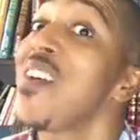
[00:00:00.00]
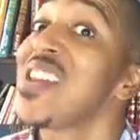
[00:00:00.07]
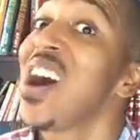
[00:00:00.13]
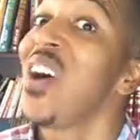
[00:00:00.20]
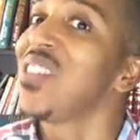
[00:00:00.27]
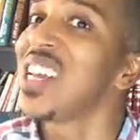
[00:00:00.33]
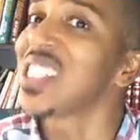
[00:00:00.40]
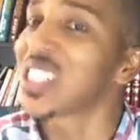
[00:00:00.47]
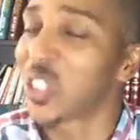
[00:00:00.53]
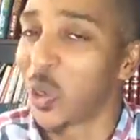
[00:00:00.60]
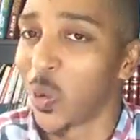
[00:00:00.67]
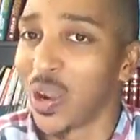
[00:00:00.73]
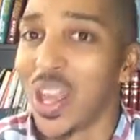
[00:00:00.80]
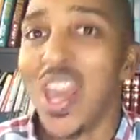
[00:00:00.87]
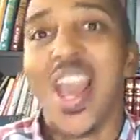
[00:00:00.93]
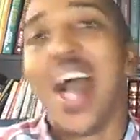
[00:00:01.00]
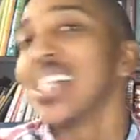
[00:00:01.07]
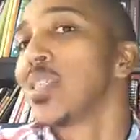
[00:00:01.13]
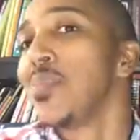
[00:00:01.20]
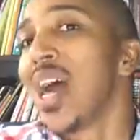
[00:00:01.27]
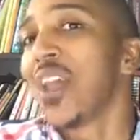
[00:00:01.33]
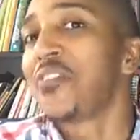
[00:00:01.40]
know this story. As a
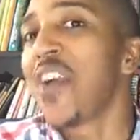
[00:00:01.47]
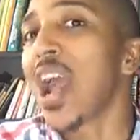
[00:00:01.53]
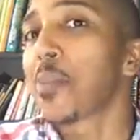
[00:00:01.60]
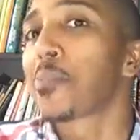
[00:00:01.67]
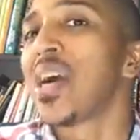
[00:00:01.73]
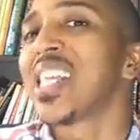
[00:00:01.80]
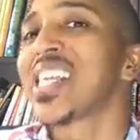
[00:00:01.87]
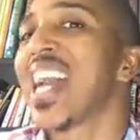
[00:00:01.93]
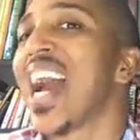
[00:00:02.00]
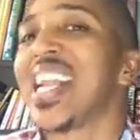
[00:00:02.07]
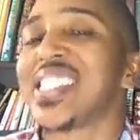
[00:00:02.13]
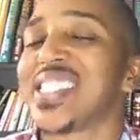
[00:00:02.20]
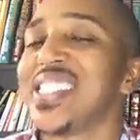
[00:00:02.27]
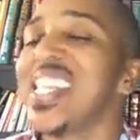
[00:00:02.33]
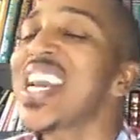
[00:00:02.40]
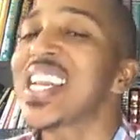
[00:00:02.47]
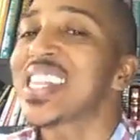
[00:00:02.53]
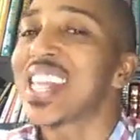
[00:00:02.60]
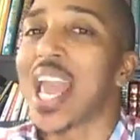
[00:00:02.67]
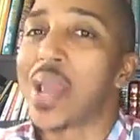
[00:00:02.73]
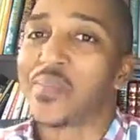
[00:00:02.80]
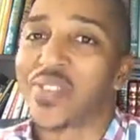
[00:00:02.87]
matter of fact, brother got his
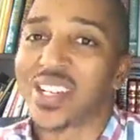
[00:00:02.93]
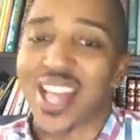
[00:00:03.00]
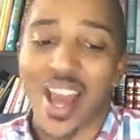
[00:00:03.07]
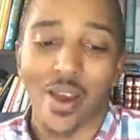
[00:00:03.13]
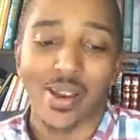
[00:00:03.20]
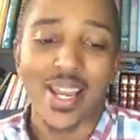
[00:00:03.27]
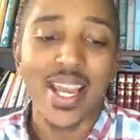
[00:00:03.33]
nickname for doubting.